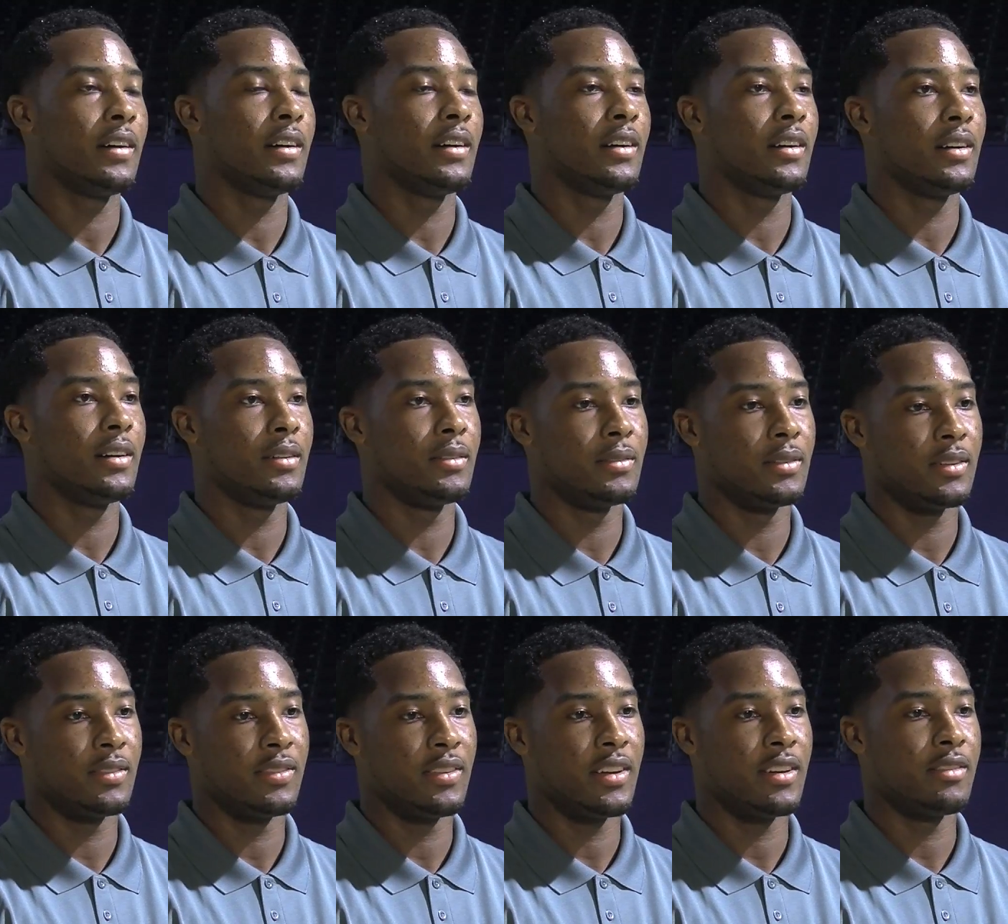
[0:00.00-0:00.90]

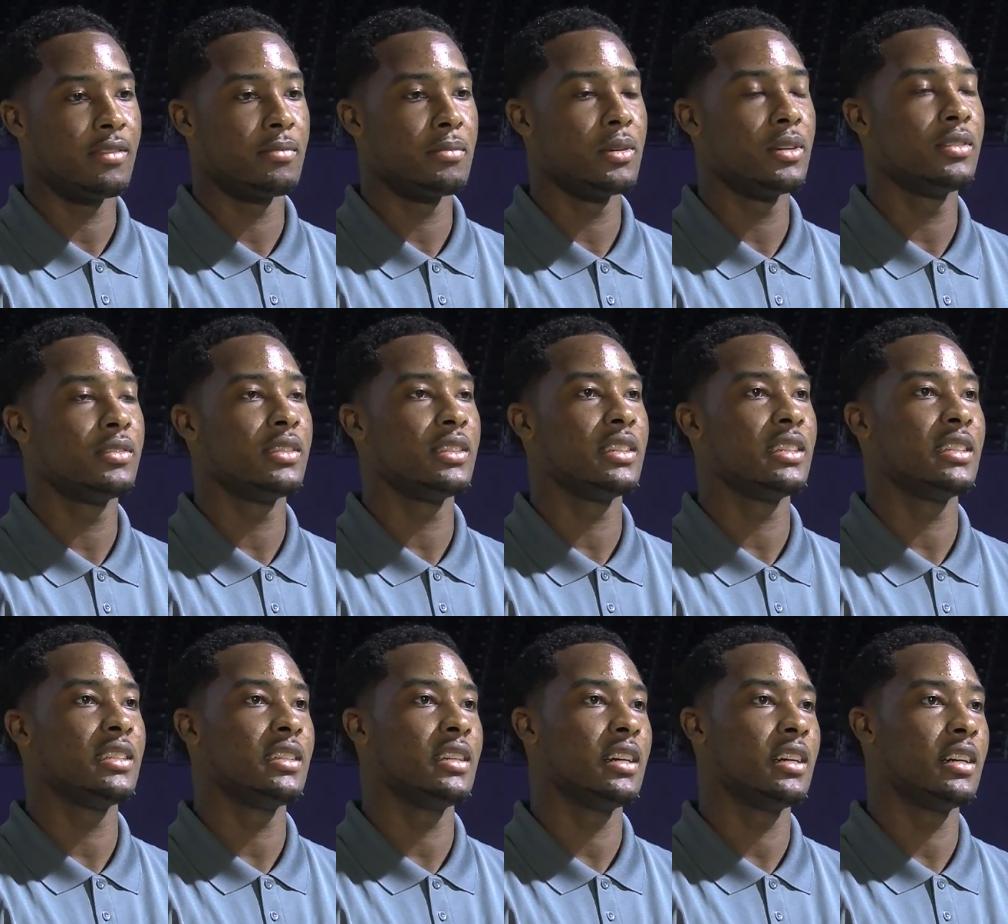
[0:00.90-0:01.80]
My favorite movie,
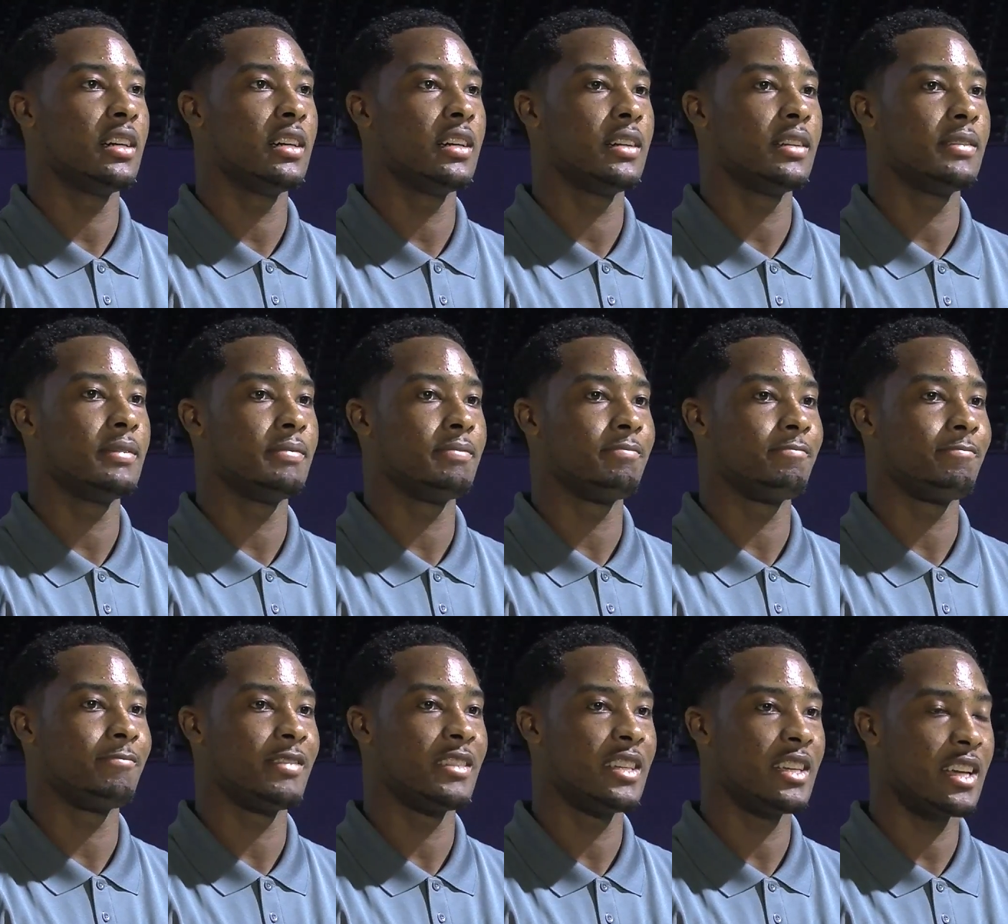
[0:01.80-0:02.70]
he
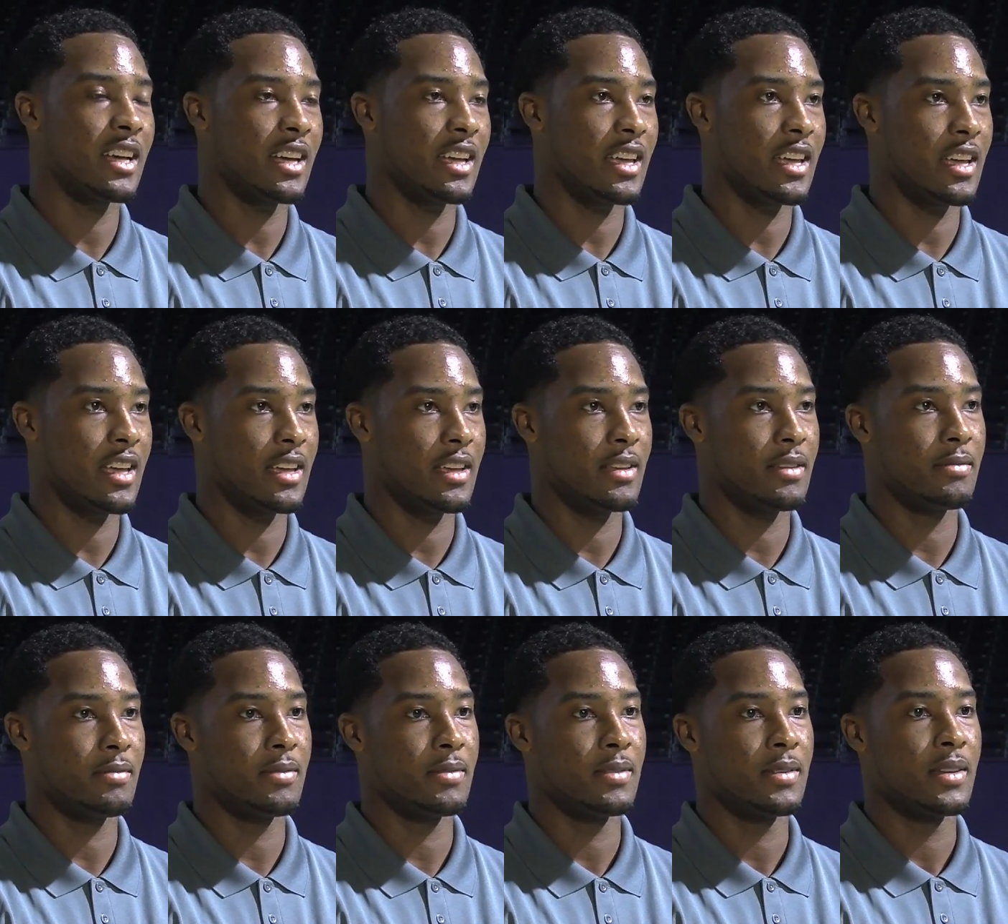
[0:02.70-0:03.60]
got
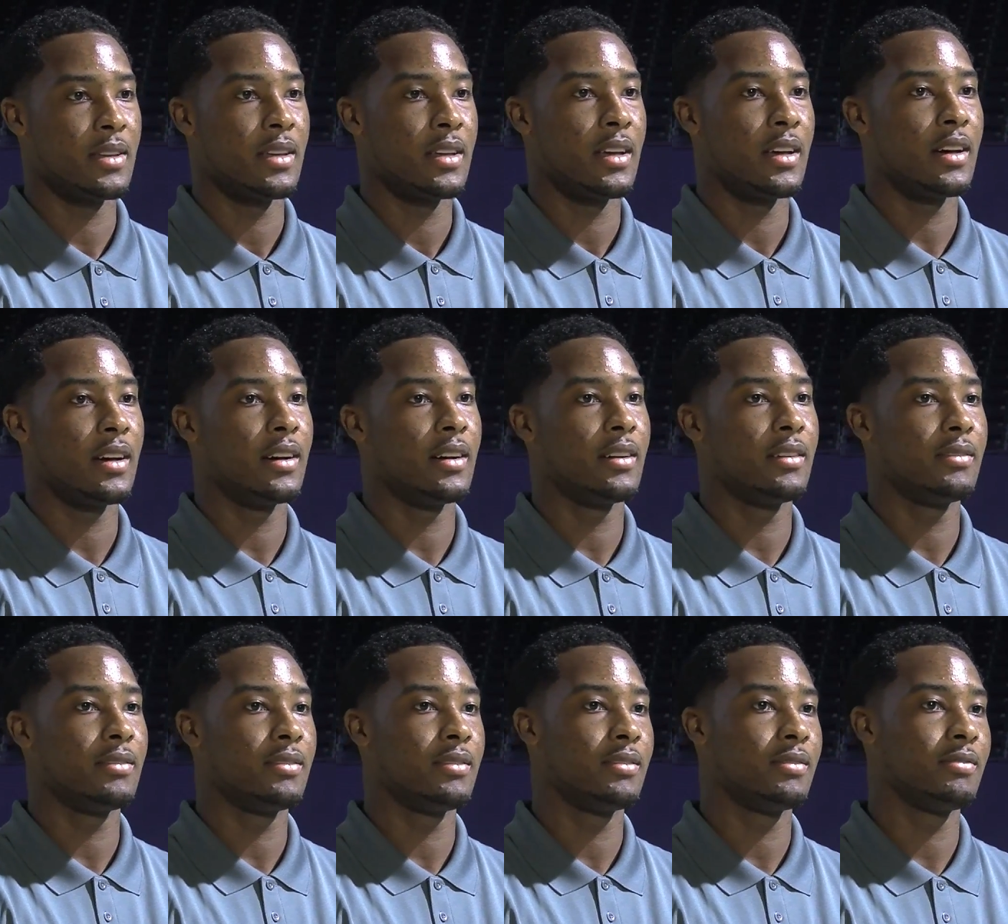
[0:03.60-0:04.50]
game.
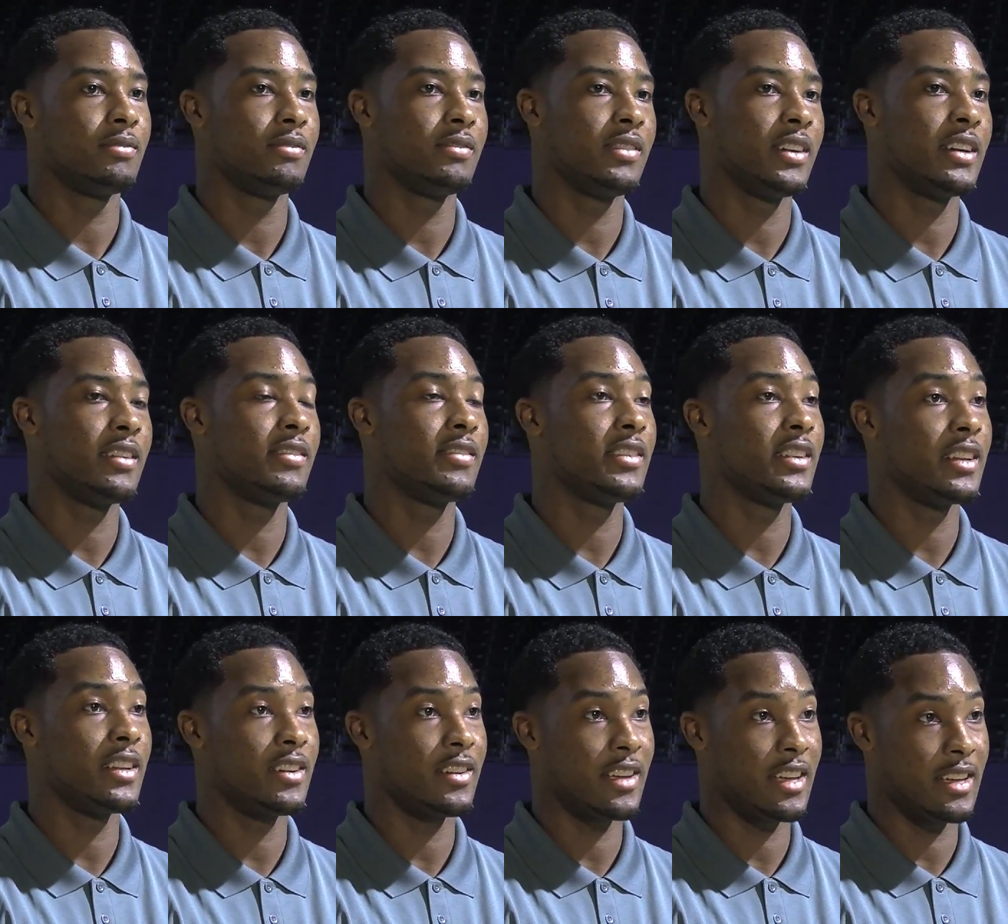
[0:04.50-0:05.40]
Favorite
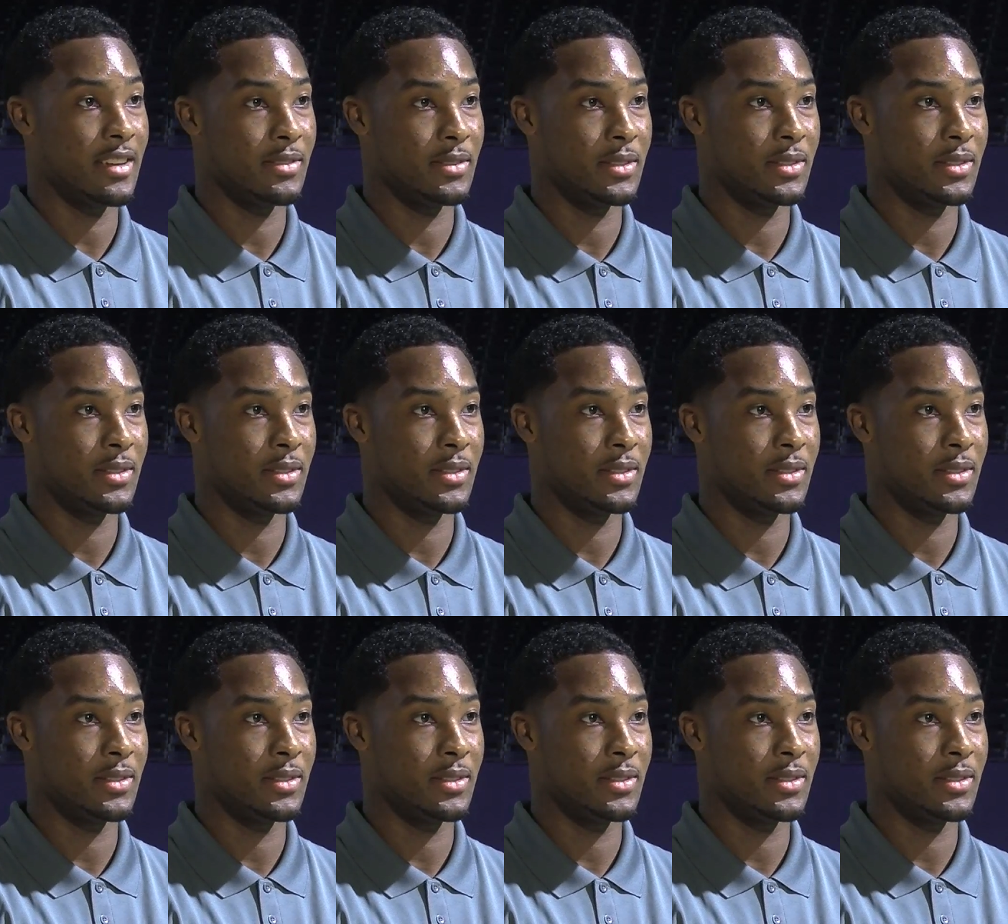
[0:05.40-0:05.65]
video games,